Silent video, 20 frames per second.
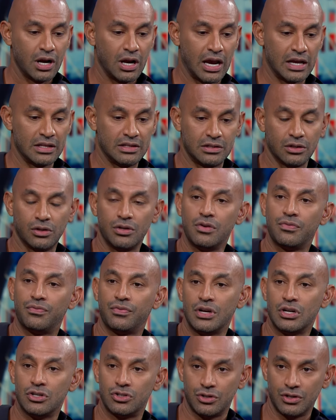until you've
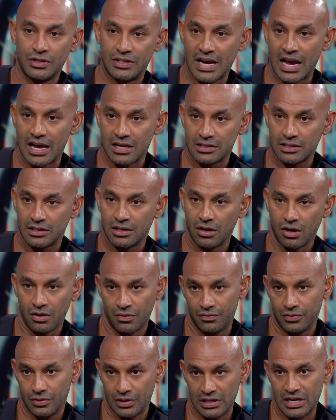finished your task of
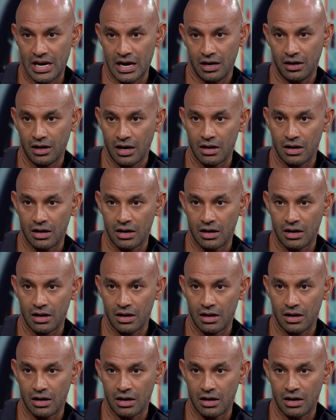the day.